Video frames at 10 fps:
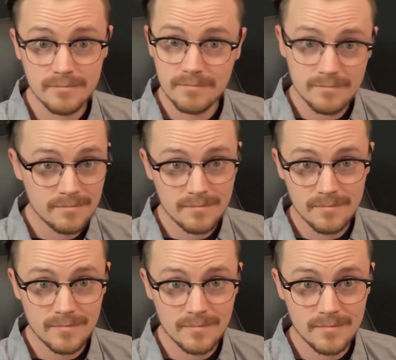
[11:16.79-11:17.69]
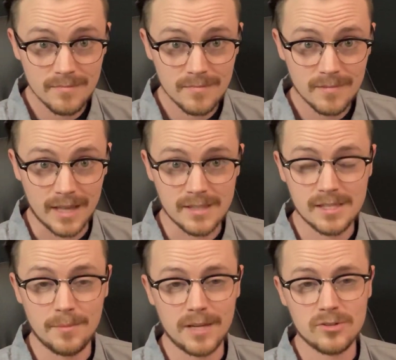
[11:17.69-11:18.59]
That's
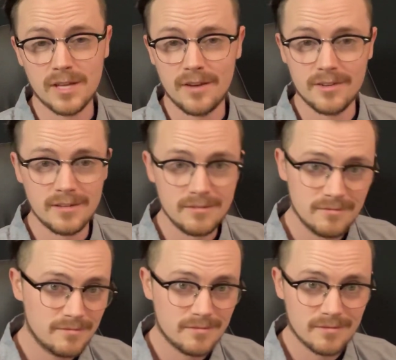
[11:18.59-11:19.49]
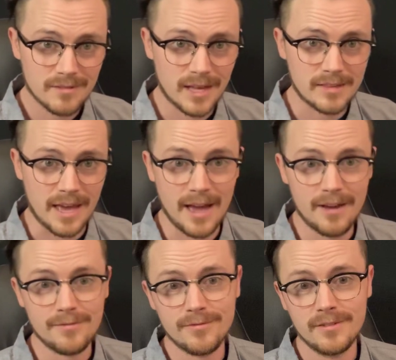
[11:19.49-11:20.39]
C major 7. That's
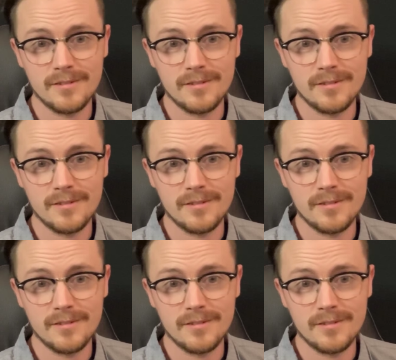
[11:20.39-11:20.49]
F.